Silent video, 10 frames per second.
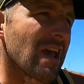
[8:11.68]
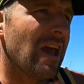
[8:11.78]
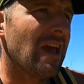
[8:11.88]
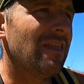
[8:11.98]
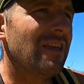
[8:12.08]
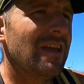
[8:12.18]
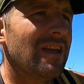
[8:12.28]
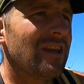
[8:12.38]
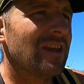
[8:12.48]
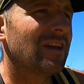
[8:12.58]
And
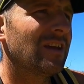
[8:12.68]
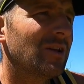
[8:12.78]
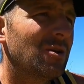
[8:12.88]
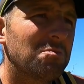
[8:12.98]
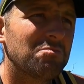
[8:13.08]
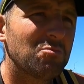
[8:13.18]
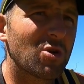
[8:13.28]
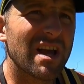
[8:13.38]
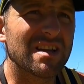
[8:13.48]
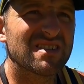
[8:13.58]
then
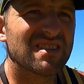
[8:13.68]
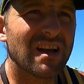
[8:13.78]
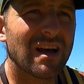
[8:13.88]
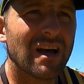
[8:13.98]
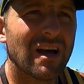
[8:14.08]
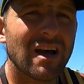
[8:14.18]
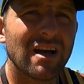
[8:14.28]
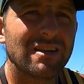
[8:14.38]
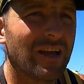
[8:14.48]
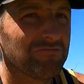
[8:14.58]
what else?
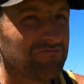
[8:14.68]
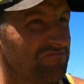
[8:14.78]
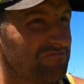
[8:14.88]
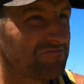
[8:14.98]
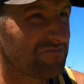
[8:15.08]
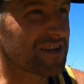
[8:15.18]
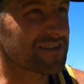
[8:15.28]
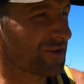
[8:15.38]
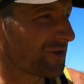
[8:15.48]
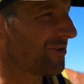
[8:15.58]
Yeah, they're
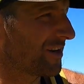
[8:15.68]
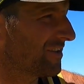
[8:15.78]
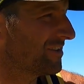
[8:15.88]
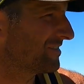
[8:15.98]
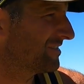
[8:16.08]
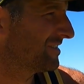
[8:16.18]
just looking really good.